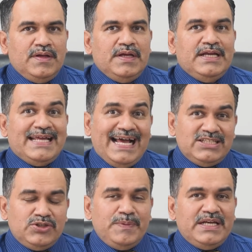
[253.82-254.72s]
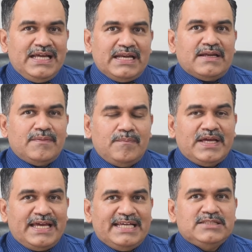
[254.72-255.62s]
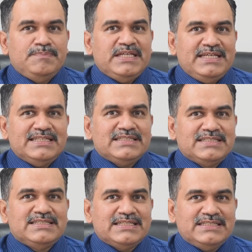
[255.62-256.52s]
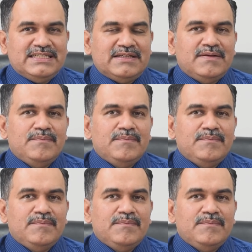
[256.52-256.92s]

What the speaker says: It has to be done by an experienced surgeon